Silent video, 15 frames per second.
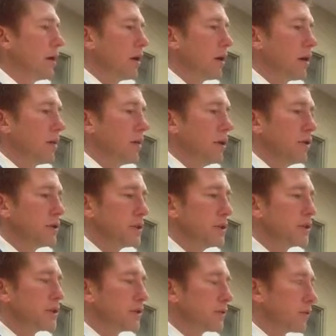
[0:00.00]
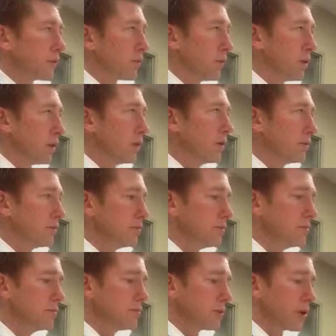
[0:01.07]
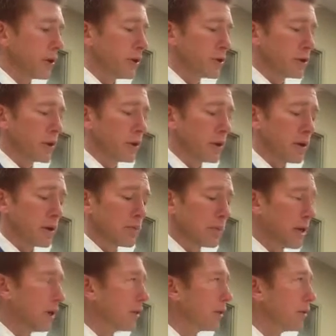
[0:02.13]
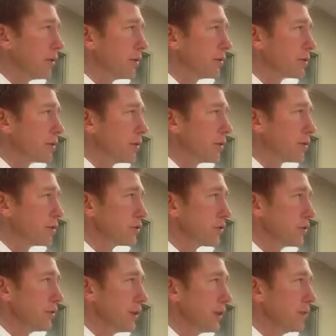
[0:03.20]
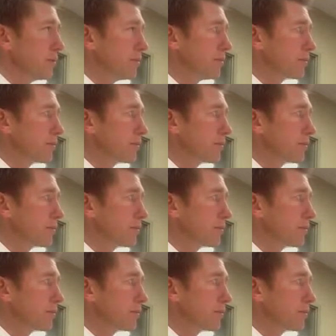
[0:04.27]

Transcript: And you said this is for work. Are you interested in a long bed or are you interested in a short bed?